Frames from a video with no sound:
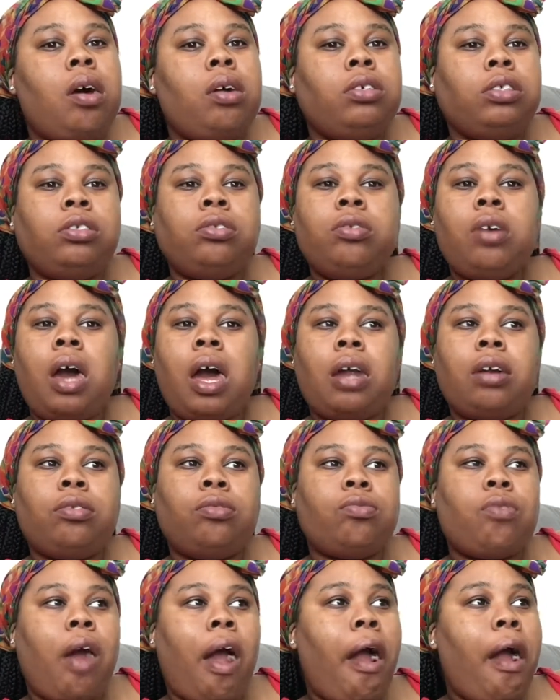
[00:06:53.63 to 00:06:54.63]
you got to
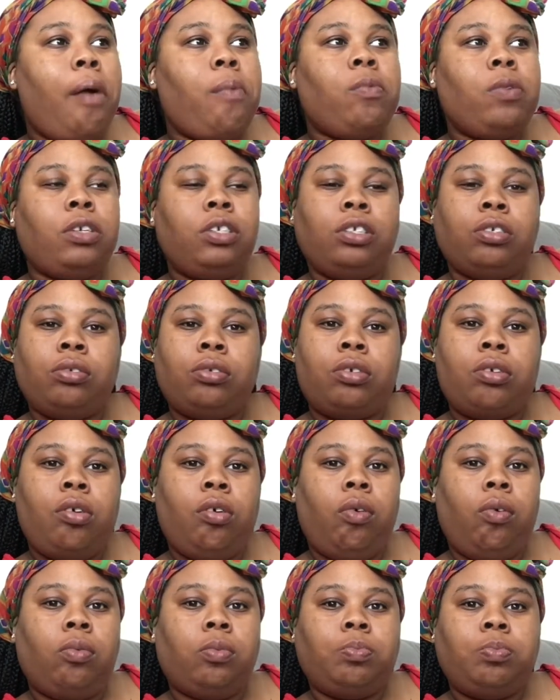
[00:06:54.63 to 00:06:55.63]
grind with
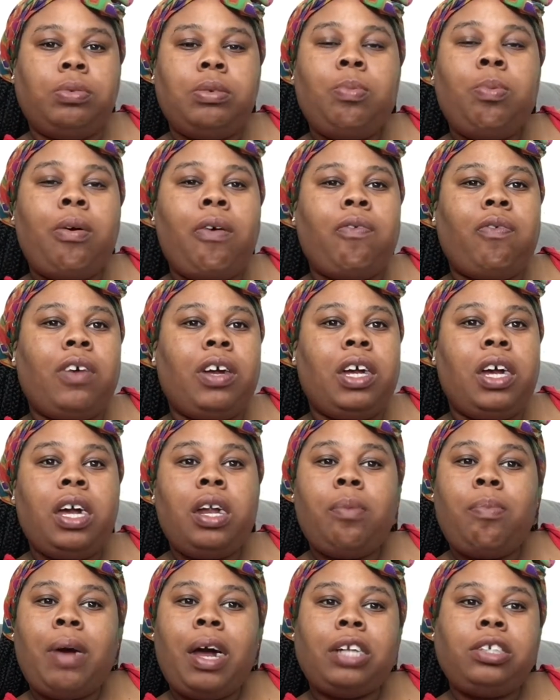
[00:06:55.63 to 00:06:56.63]
YouTube. People forget
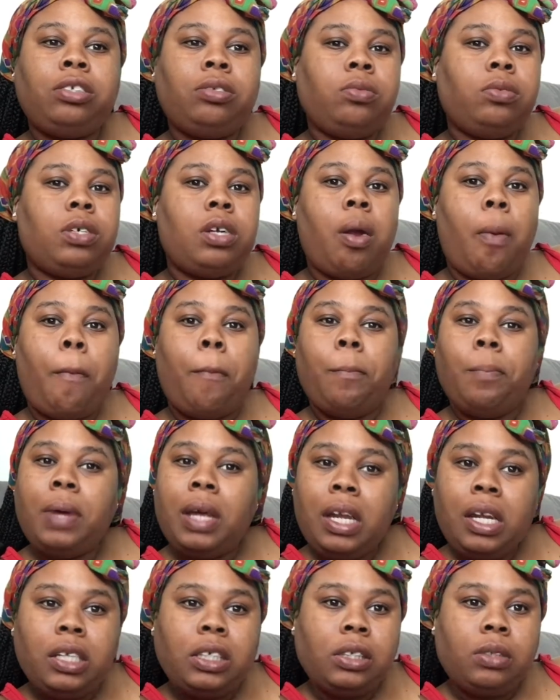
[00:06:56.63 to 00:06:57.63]
about you in a
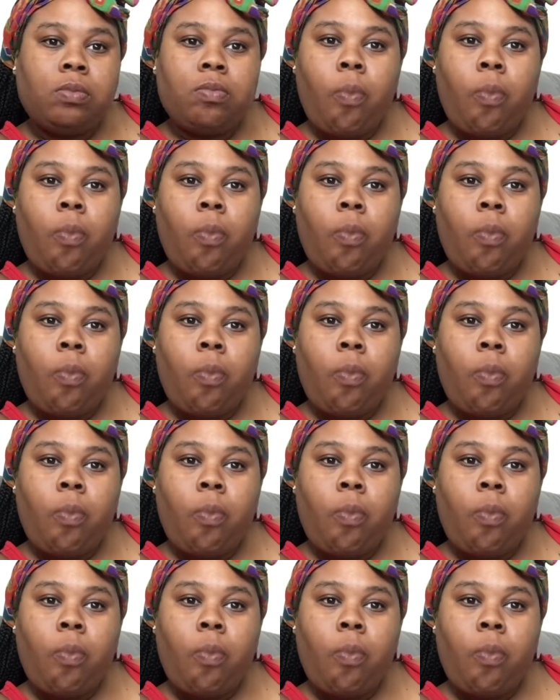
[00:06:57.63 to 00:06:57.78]
minute.